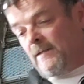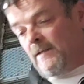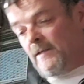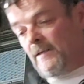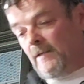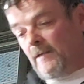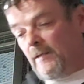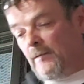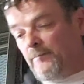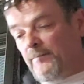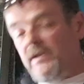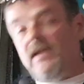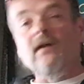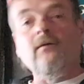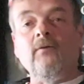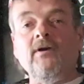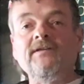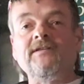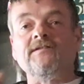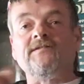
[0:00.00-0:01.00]

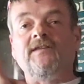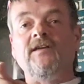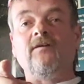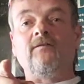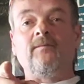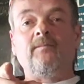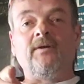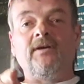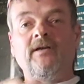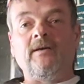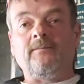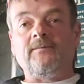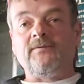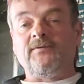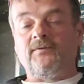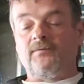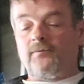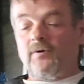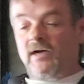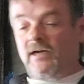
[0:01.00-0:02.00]
Can't wait to see everybody up
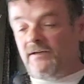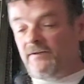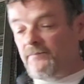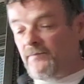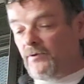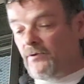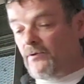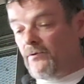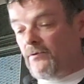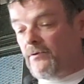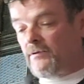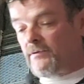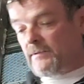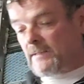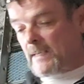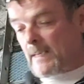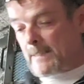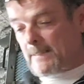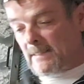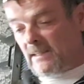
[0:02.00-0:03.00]
at the rendezvous.
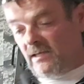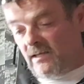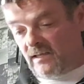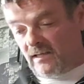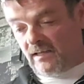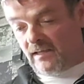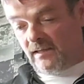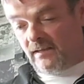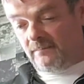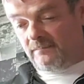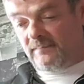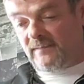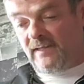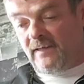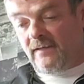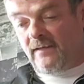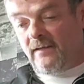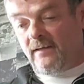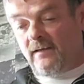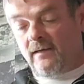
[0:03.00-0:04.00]

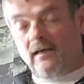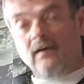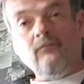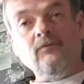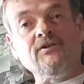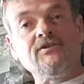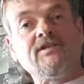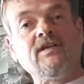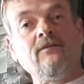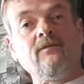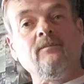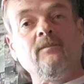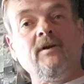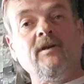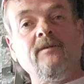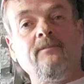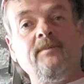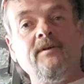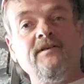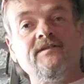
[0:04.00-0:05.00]
I wish
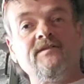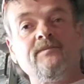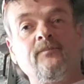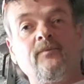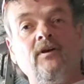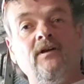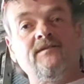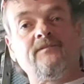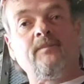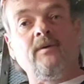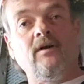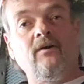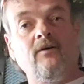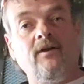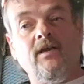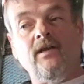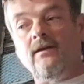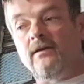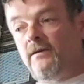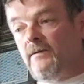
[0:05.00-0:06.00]
everybody peace and
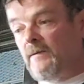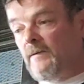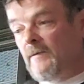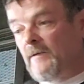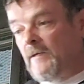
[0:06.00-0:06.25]
prosperity.